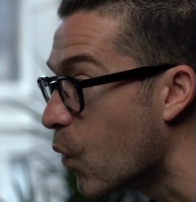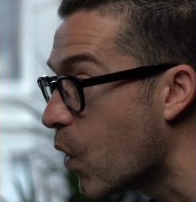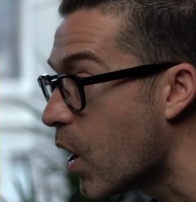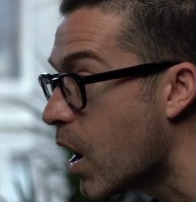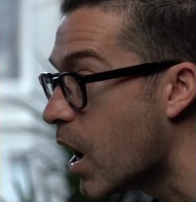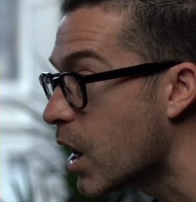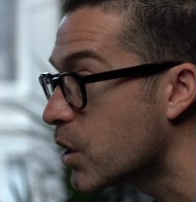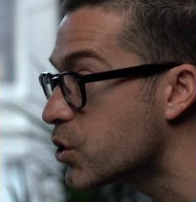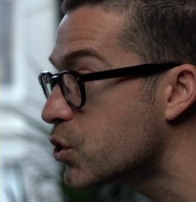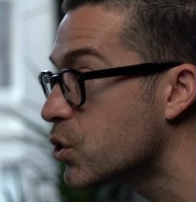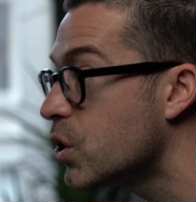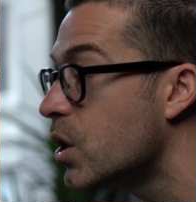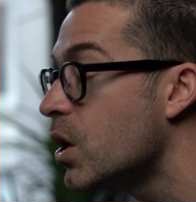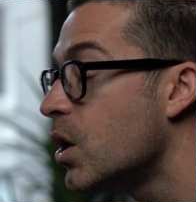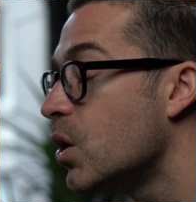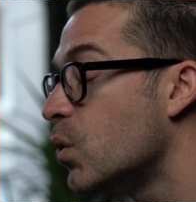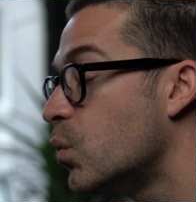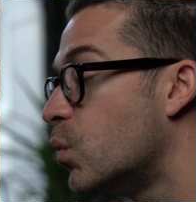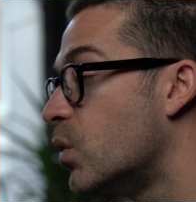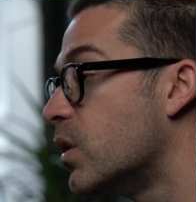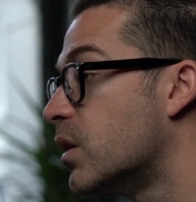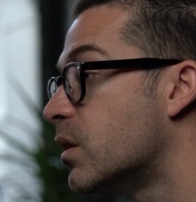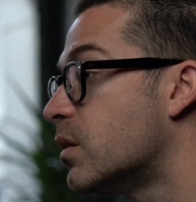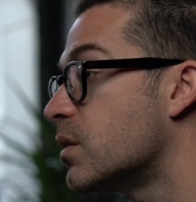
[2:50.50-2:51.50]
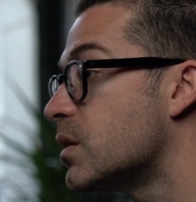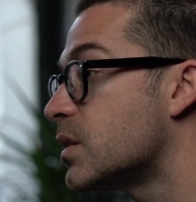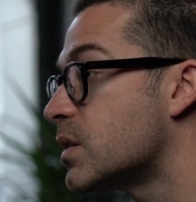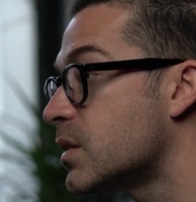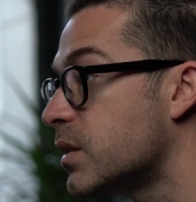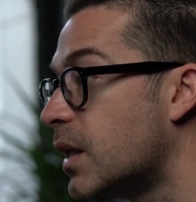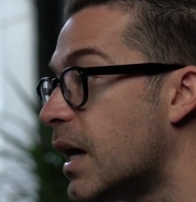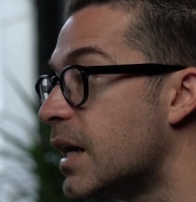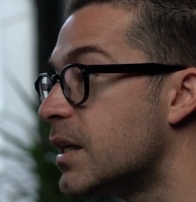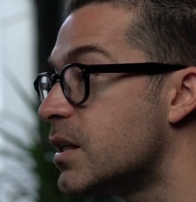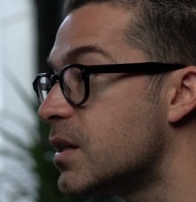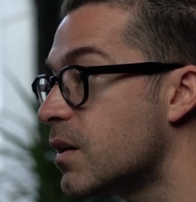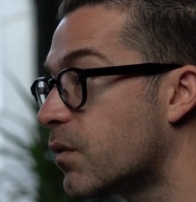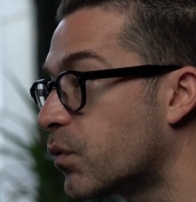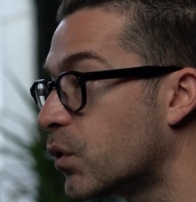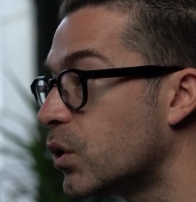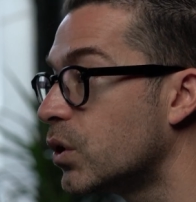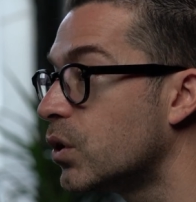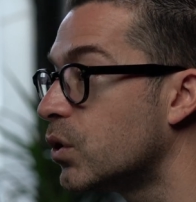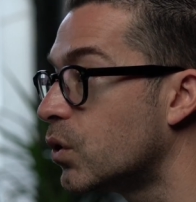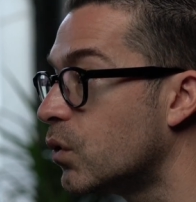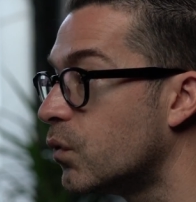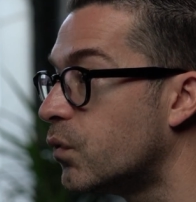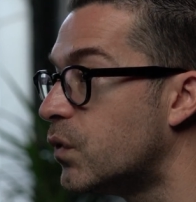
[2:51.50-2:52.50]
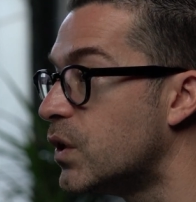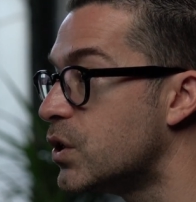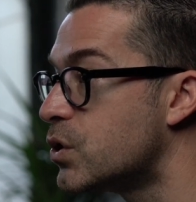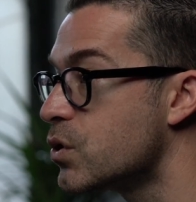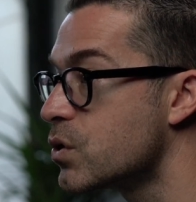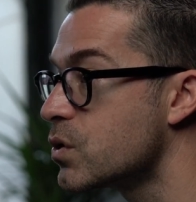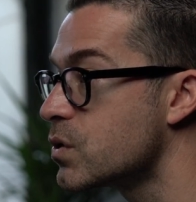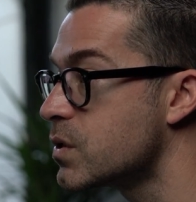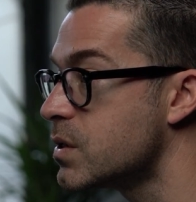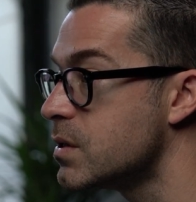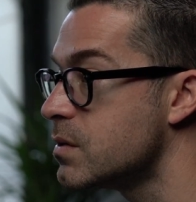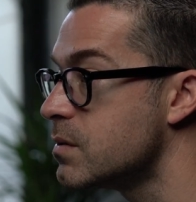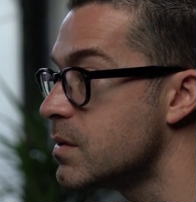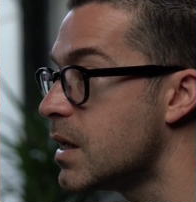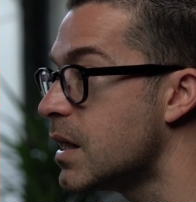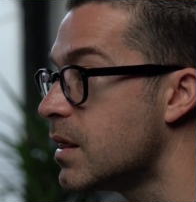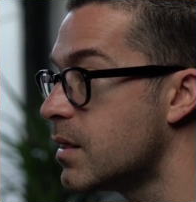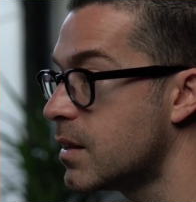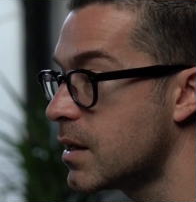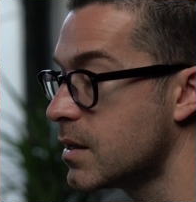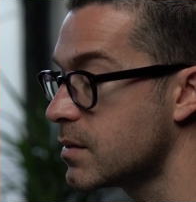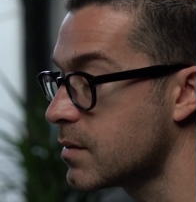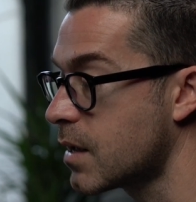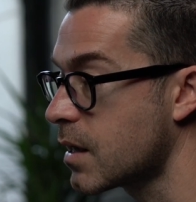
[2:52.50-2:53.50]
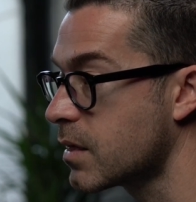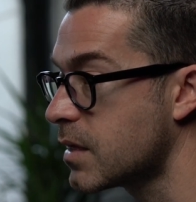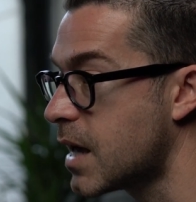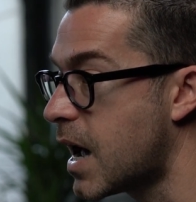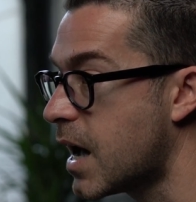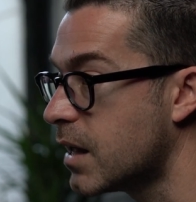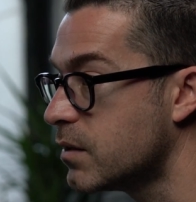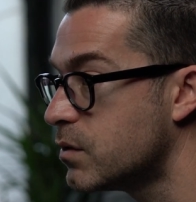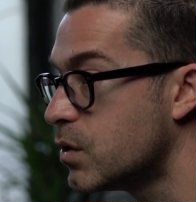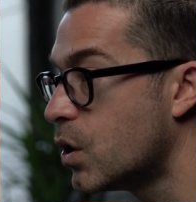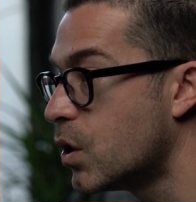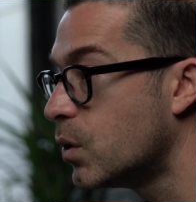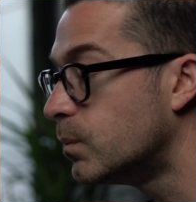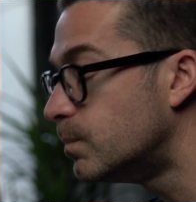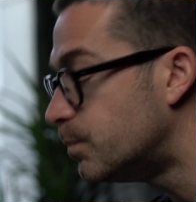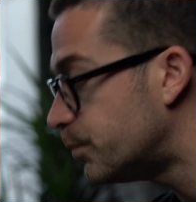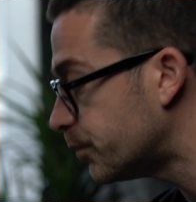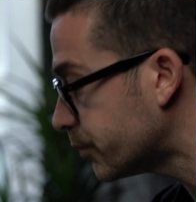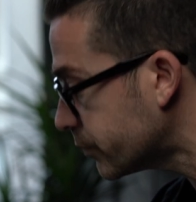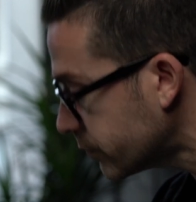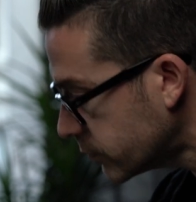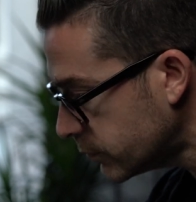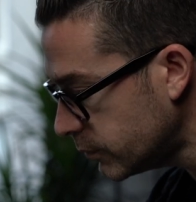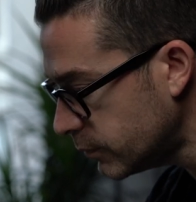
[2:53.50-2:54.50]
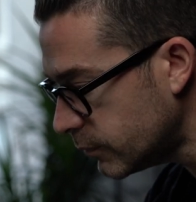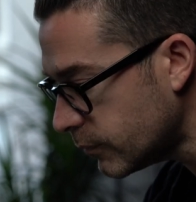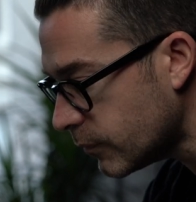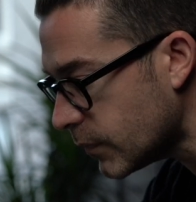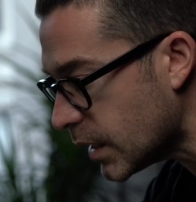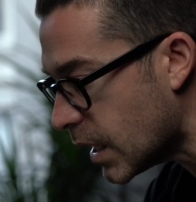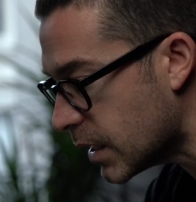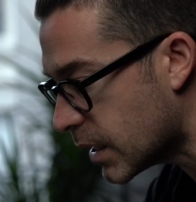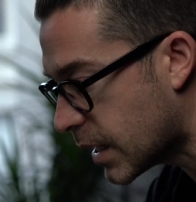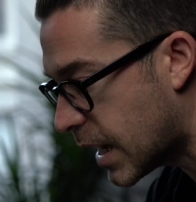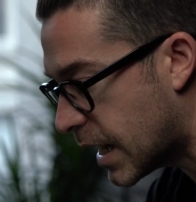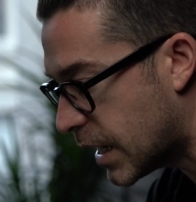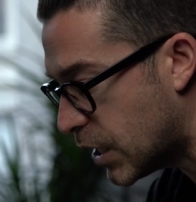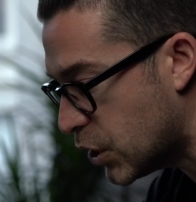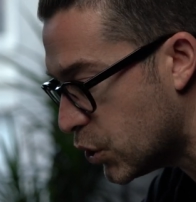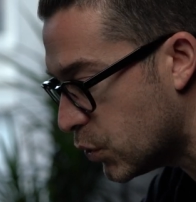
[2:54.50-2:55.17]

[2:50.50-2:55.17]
watch with slight different little features and things like that. So kind of